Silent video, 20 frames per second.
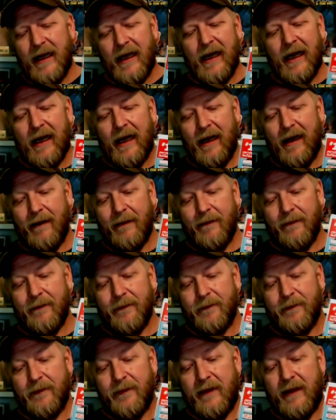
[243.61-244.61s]
Yeah,
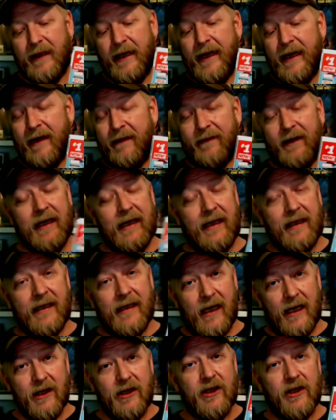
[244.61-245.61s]
if he
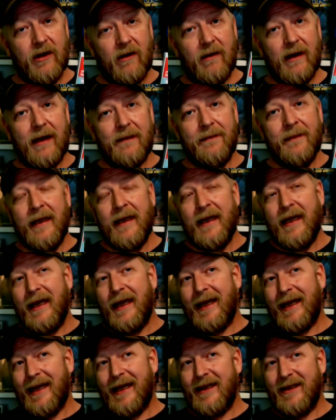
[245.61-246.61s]
does show up
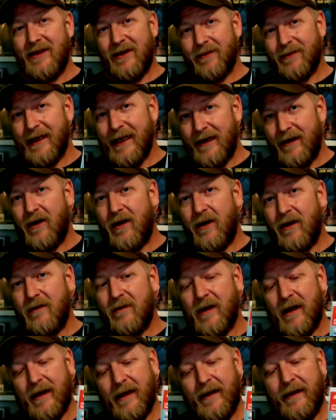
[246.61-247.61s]
as the Red Hulk,
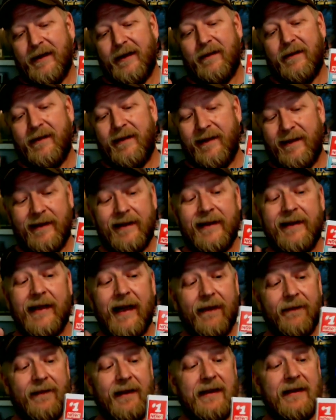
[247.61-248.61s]

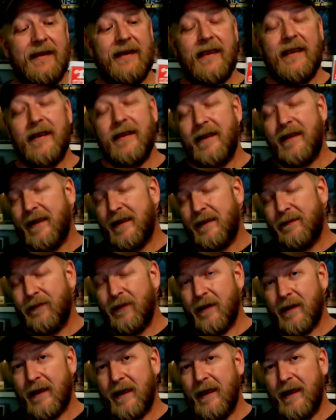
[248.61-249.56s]
definitely seeing this book